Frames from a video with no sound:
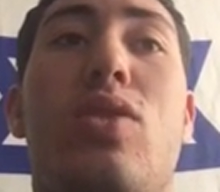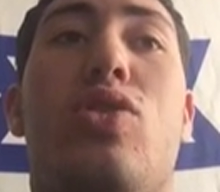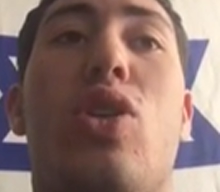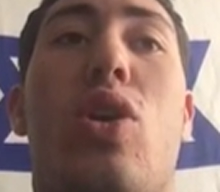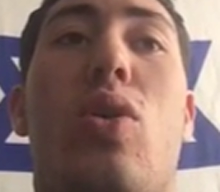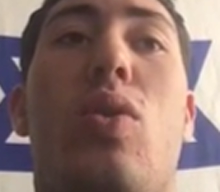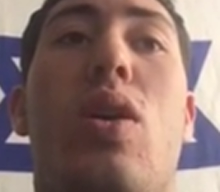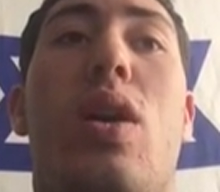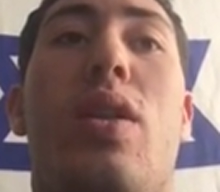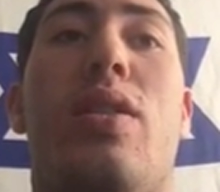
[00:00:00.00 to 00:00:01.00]
So
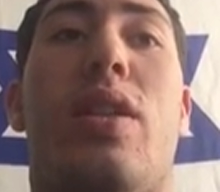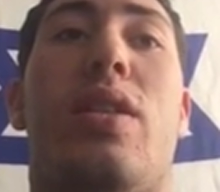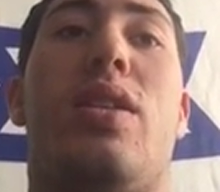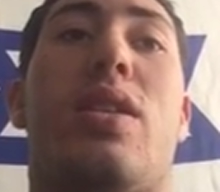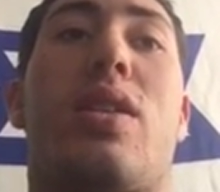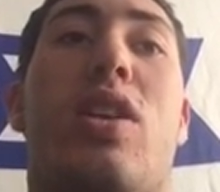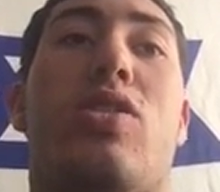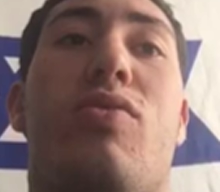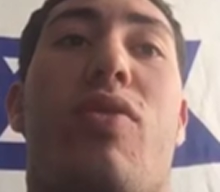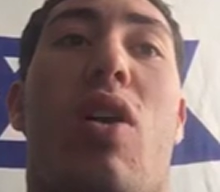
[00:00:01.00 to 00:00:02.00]
then the
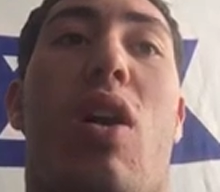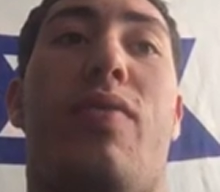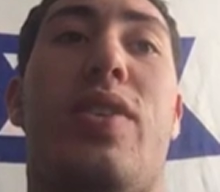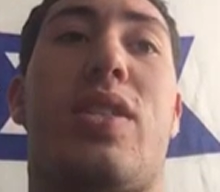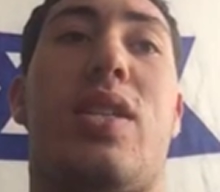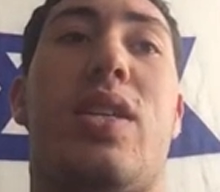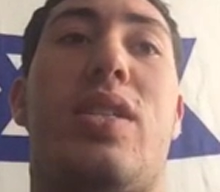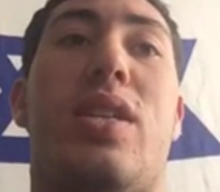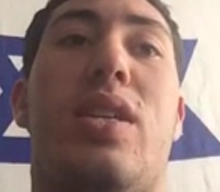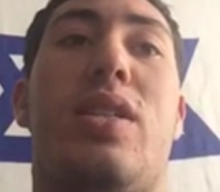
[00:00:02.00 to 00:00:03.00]
discussion for
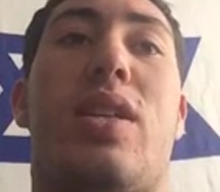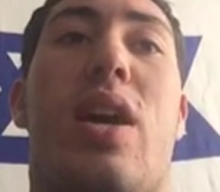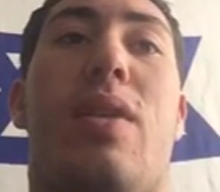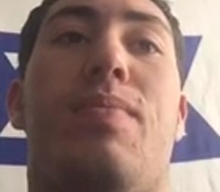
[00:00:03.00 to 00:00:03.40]
obviousness is